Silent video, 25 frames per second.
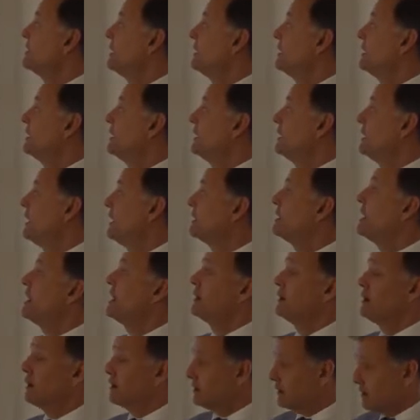
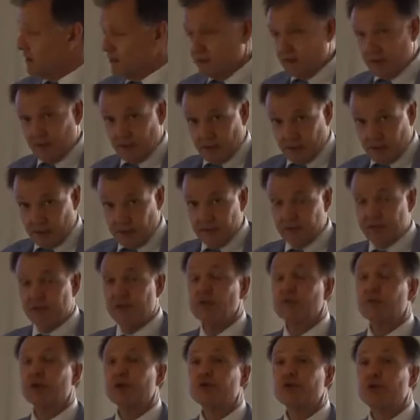Again,
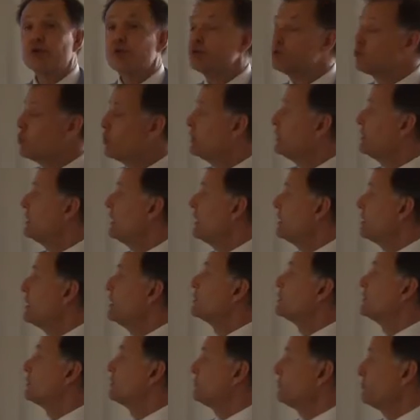similar to the
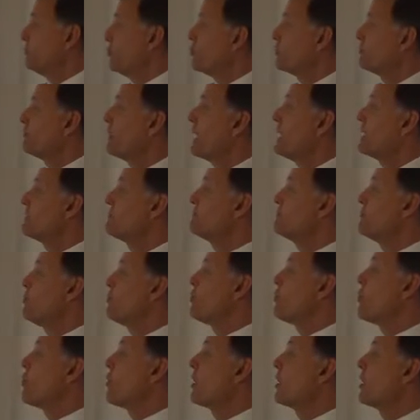2800
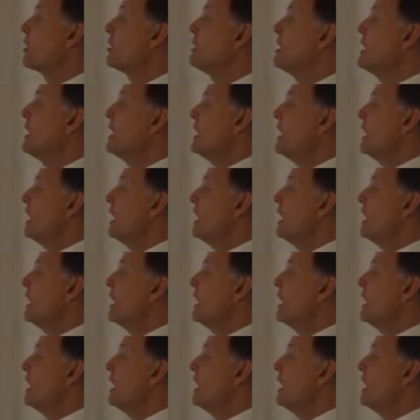4x4,